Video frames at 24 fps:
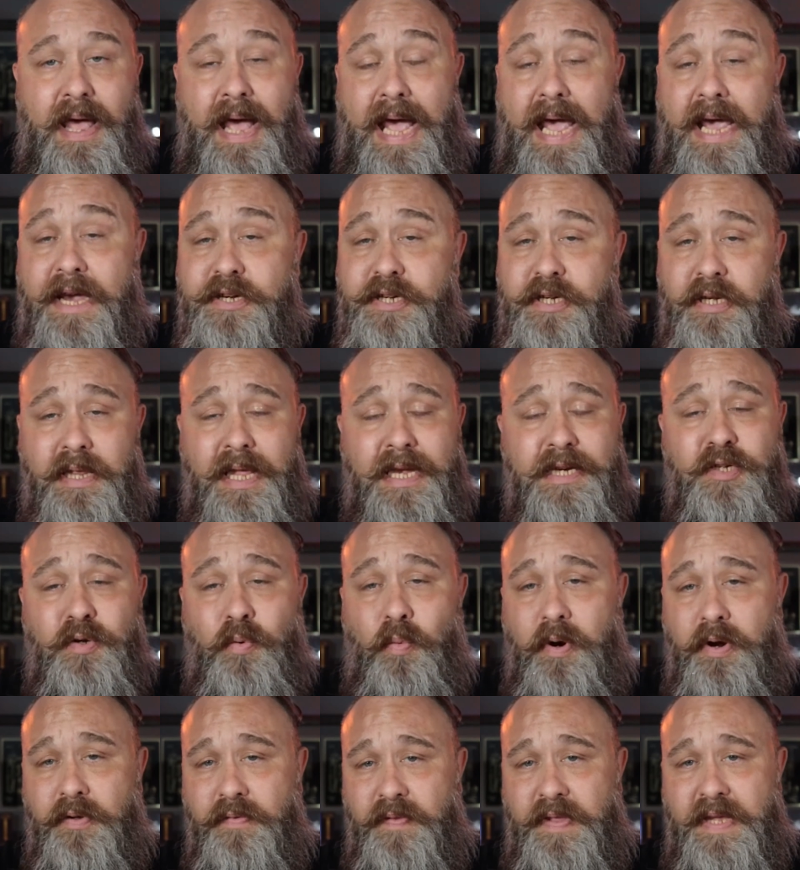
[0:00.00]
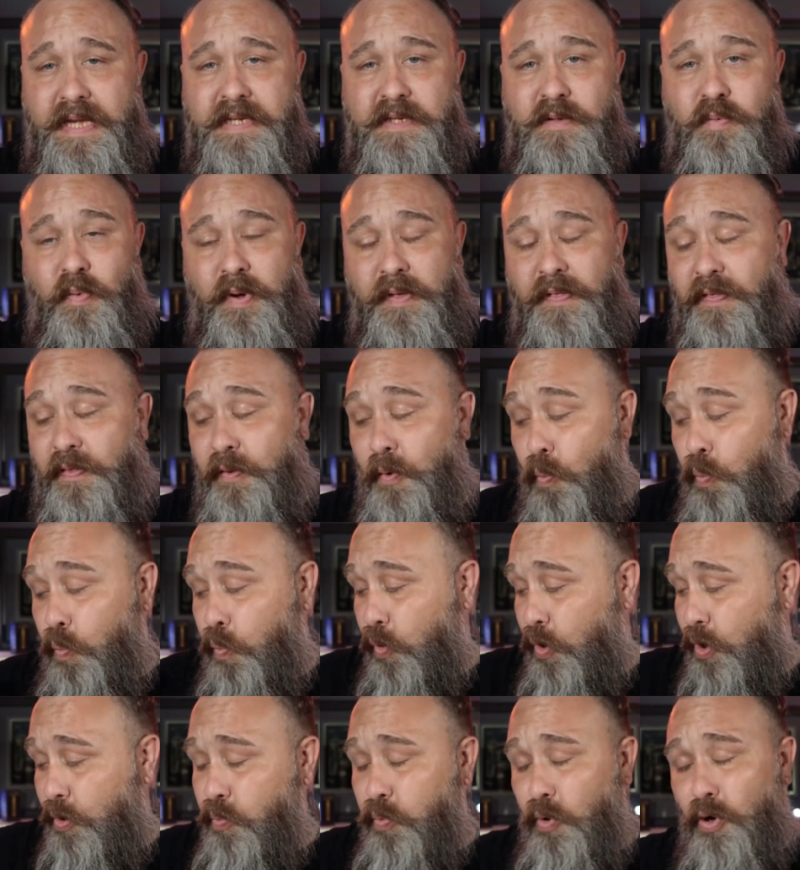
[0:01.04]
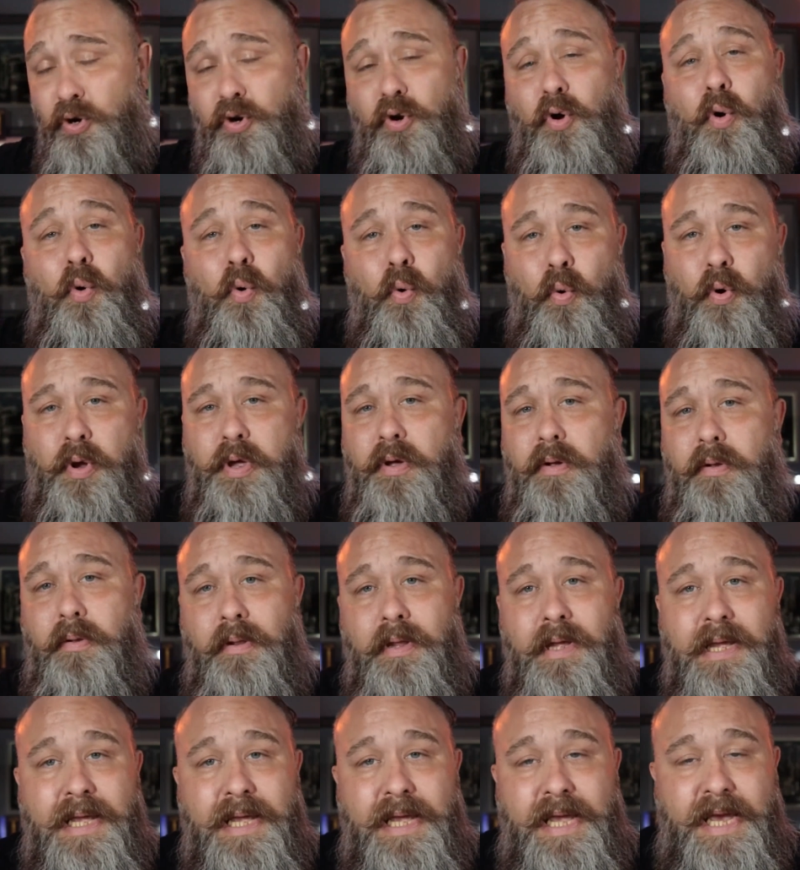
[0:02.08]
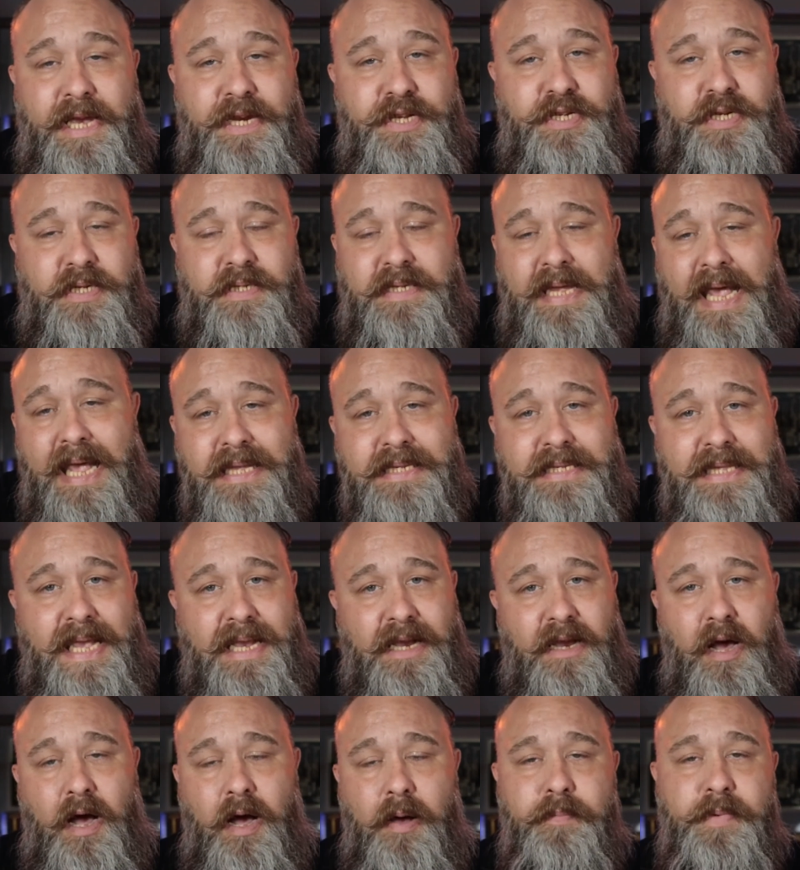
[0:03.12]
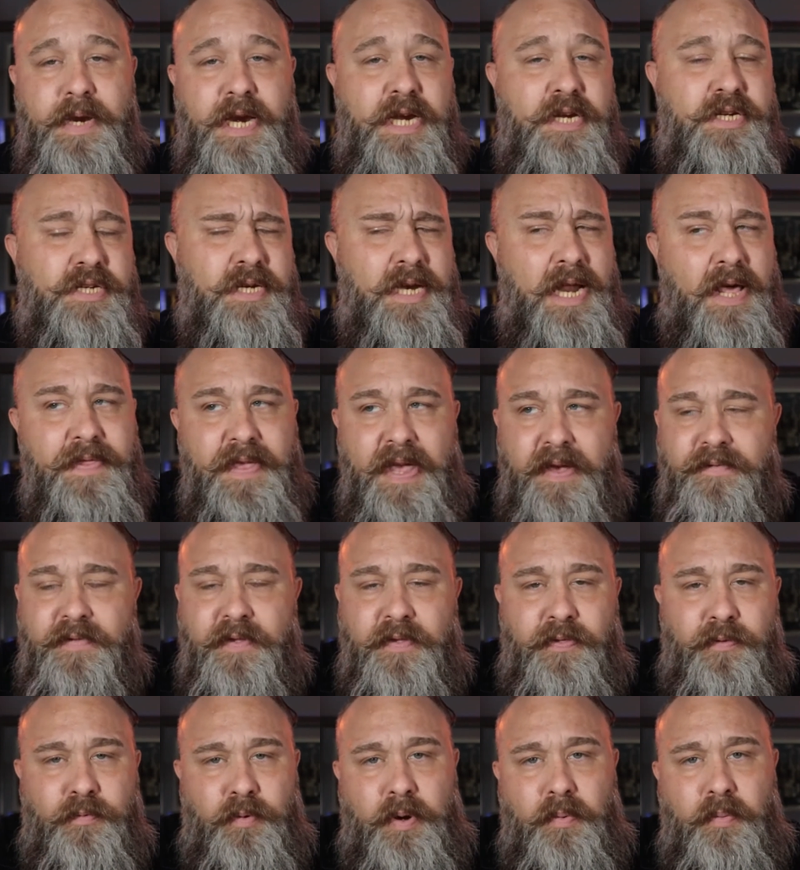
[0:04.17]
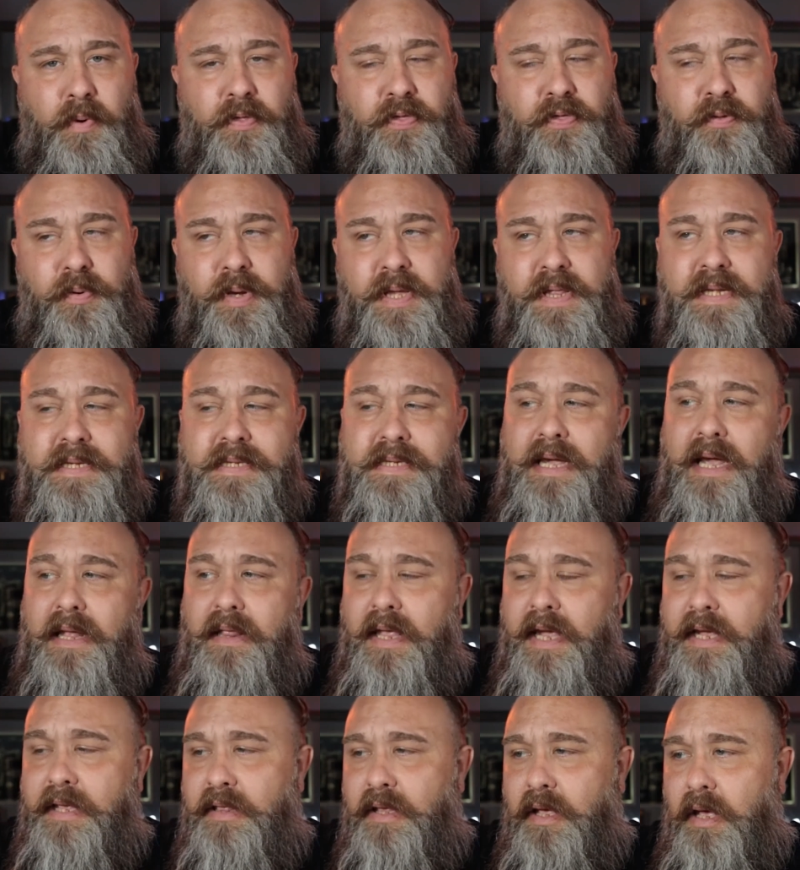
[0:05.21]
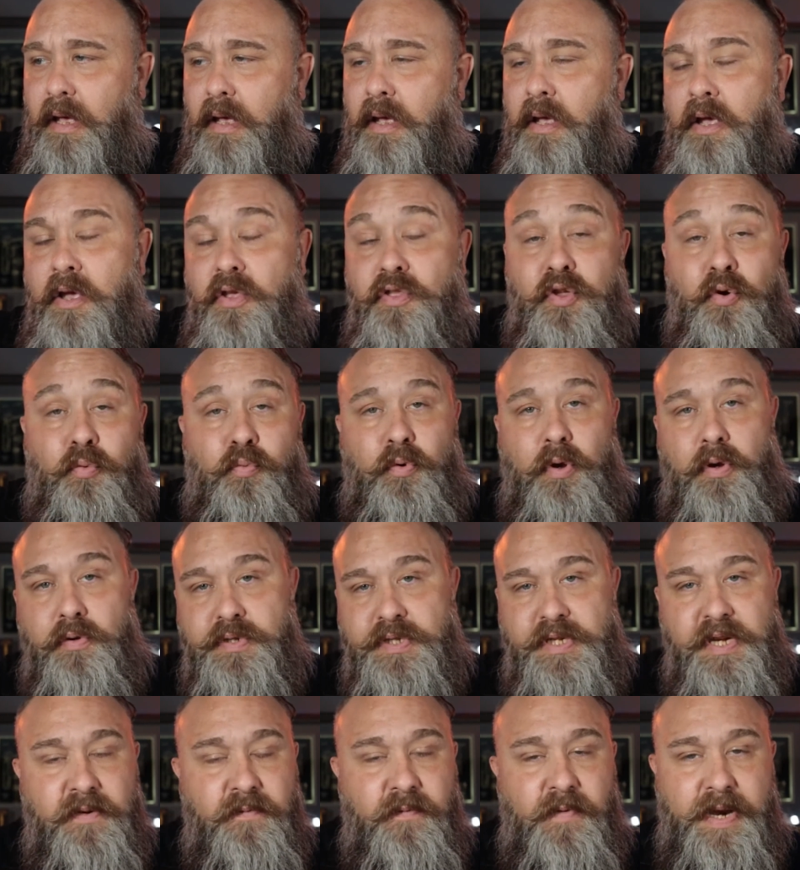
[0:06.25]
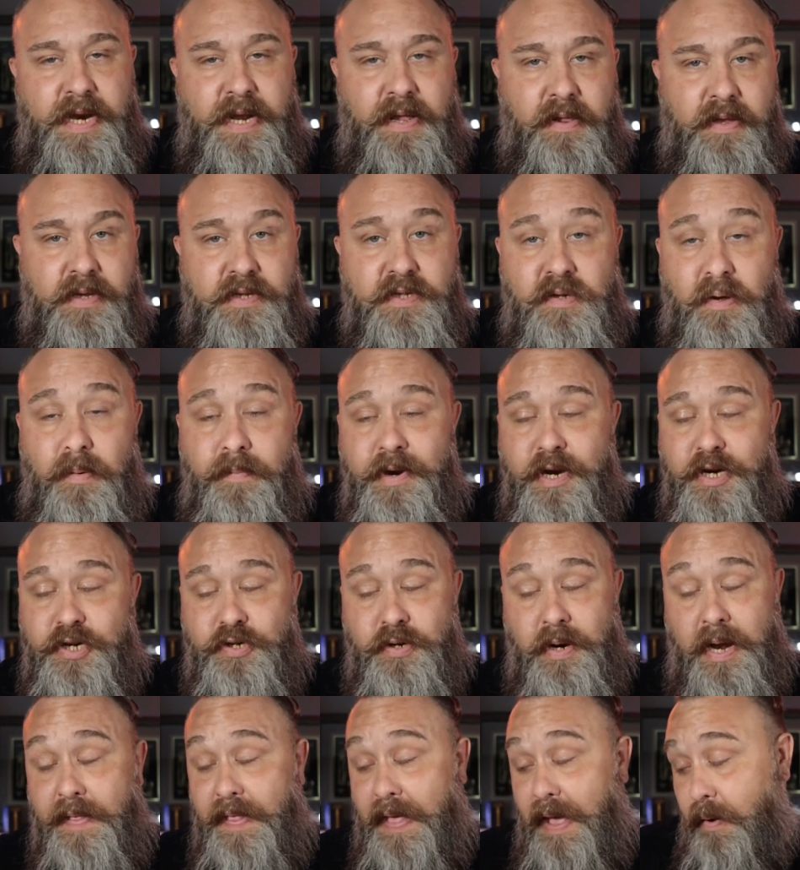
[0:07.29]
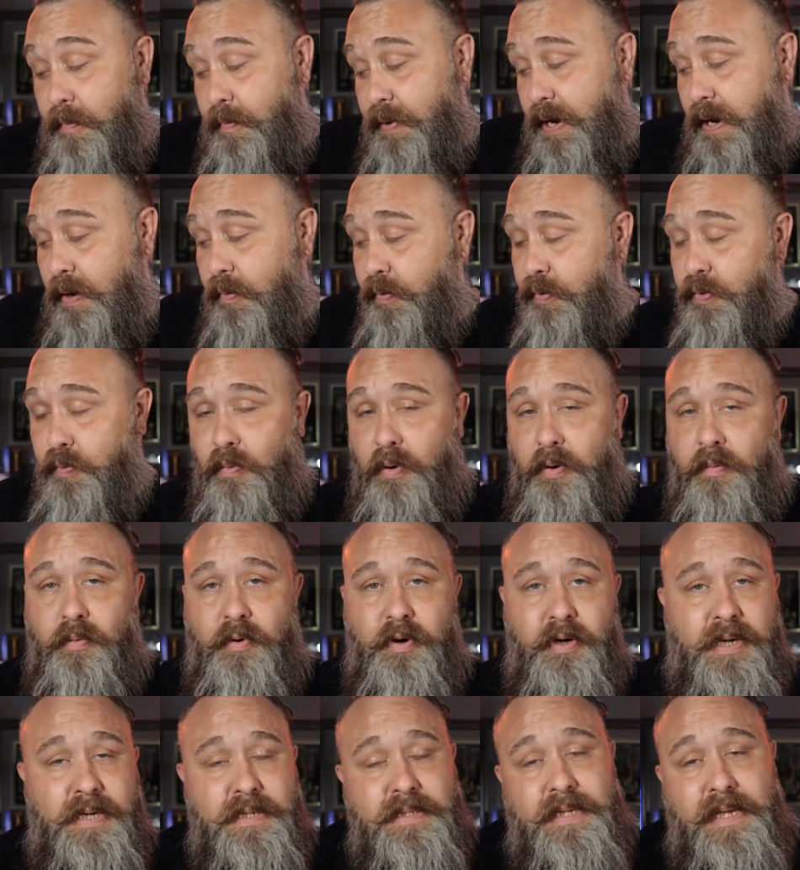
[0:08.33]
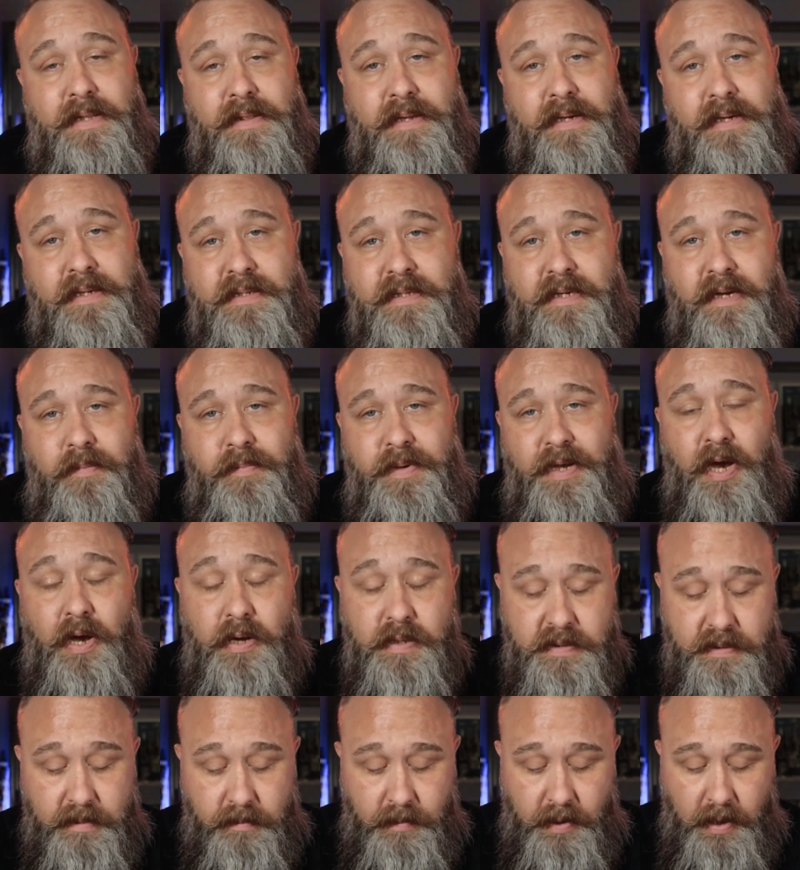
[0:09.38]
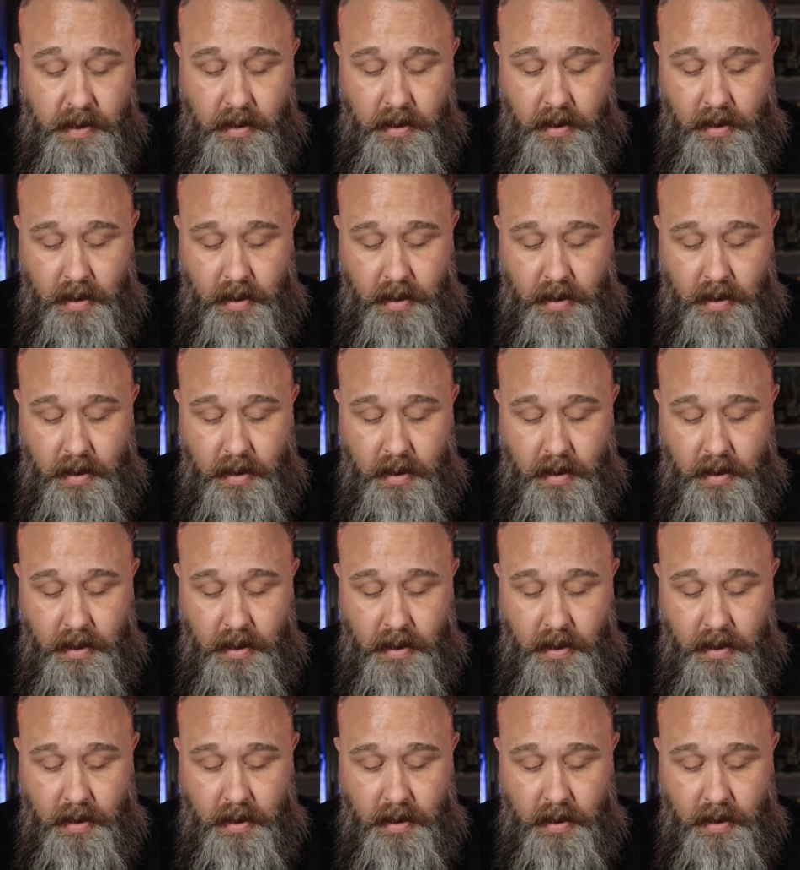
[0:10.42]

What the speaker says: I actually like to wear this with the Woodward oil. It just has that combination. Now they have the 313 that's got like the roasted vanilla, so I'm gonna try that one out with Woodward because I think it's gonna be awesome.